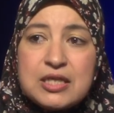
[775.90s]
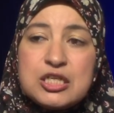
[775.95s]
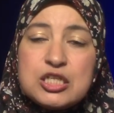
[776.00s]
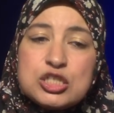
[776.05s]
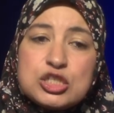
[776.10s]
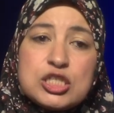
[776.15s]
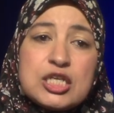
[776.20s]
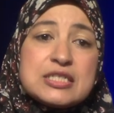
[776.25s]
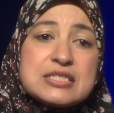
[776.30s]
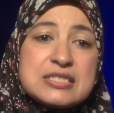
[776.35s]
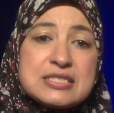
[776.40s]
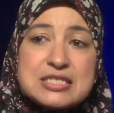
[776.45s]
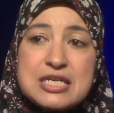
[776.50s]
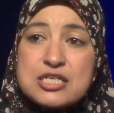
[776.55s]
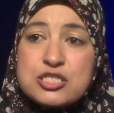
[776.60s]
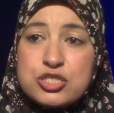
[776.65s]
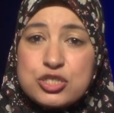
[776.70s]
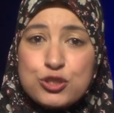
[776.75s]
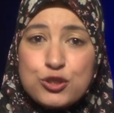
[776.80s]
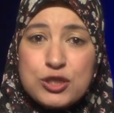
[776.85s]
Just
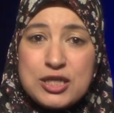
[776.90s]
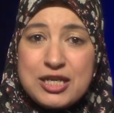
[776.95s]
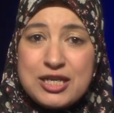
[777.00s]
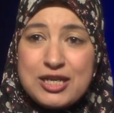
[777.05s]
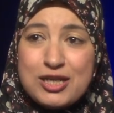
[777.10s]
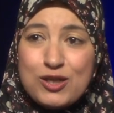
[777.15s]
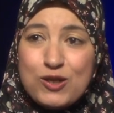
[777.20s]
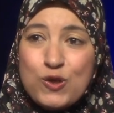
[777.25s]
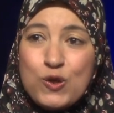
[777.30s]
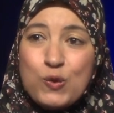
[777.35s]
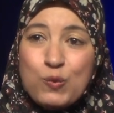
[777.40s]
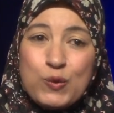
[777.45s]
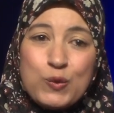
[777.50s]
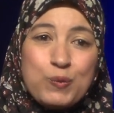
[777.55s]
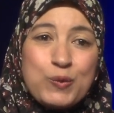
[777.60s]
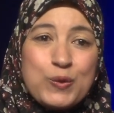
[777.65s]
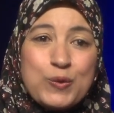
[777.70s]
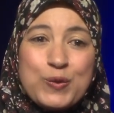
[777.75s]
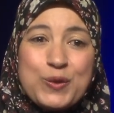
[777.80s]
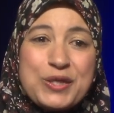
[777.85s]
yesterday, when
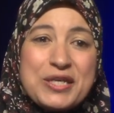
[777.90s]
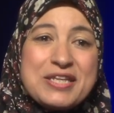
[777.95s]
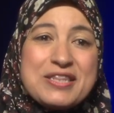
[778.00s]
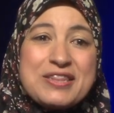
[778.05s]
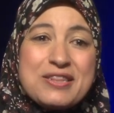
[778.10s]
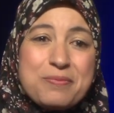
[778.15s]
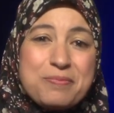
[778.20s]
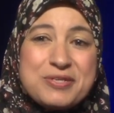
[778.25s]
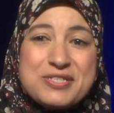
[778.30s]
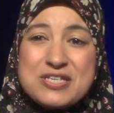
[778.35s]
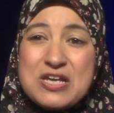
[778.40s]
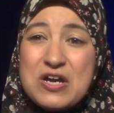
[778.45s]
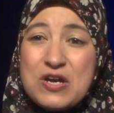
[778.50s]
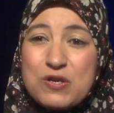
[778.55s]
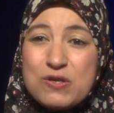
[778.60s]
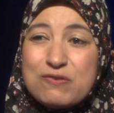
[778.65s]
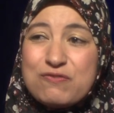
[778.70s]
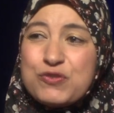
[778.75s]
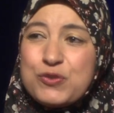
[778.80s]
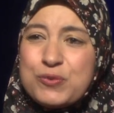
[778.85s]
we were in the
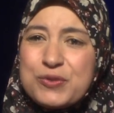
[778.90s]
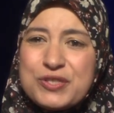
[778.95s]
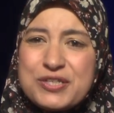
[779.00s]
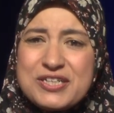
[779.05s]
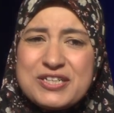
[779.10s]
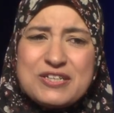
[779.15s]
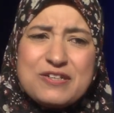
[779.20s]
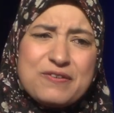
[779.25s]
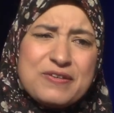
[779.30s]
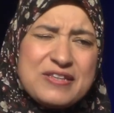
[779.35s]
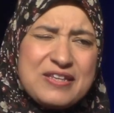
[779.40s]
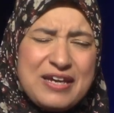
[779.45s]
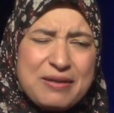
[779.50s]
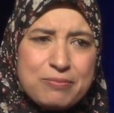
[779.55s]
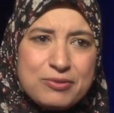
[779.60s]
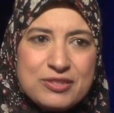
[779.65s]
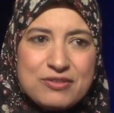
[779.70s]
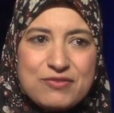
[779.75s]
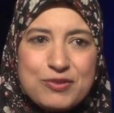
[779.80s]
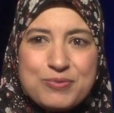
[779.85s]
bazaar, if you were here, and I
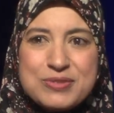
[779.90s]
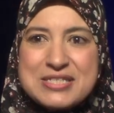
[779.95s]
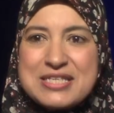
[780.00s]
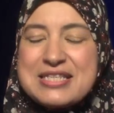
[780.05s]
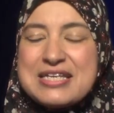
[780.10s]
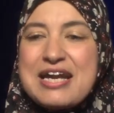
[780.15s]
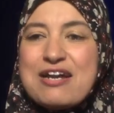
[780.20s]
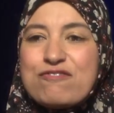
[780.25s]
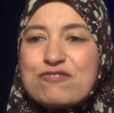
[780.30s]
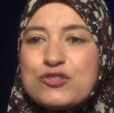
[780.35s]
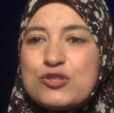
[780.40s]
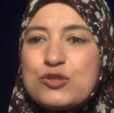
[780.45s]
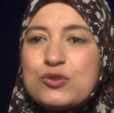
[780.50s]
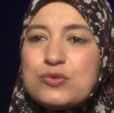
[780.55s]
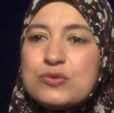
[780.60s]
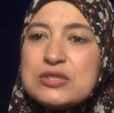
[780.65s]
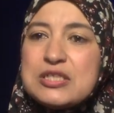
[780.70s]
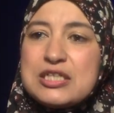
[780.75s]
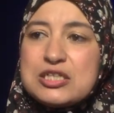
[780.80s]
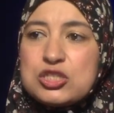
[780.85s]
believe it was in the
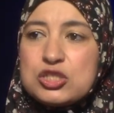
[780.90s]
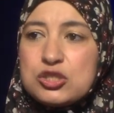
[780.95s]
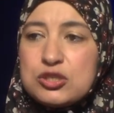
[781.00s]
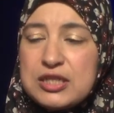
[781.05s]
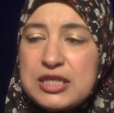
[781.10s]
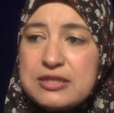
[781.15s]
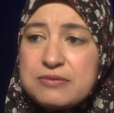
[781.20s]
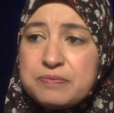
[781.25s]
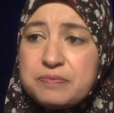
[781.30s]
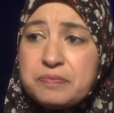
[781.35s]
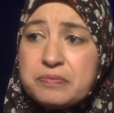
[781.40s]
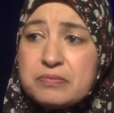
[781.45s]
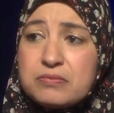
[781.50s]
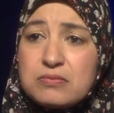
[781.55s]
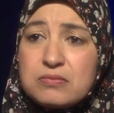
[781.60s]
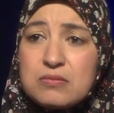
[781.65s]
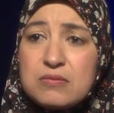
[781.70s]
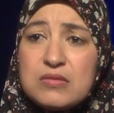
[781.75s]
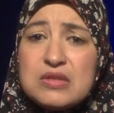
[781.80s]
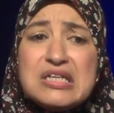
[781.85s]
afternoon yesterday,
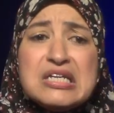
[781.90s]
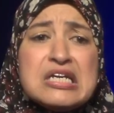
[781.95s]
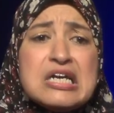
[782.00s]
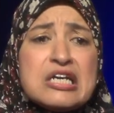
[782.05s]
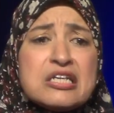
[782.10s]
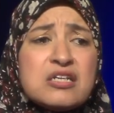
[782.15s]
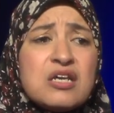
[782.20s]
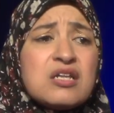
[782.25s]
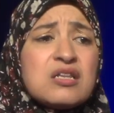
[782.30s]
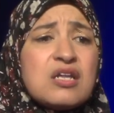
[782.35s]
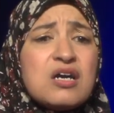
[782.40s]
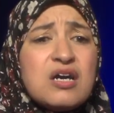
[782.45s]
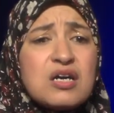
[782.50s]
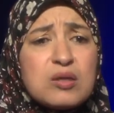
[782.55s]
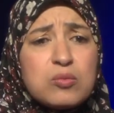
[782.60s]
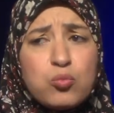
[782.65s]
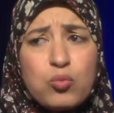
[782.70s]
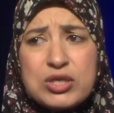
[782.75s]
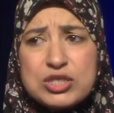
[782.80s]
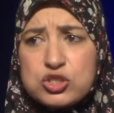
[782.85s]
an
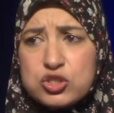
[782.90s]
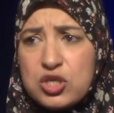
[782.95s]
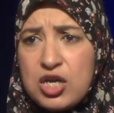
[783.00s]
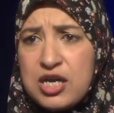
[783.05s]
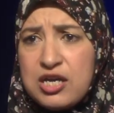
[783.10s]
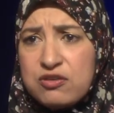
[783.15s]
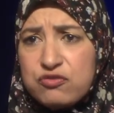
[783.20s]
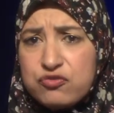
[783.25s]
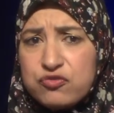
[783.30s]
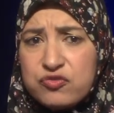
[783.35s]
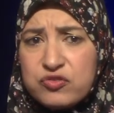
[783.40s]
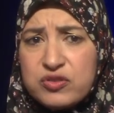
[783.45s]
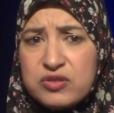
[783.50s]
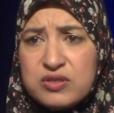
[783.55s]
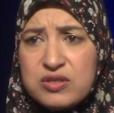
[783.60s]
alarm went off.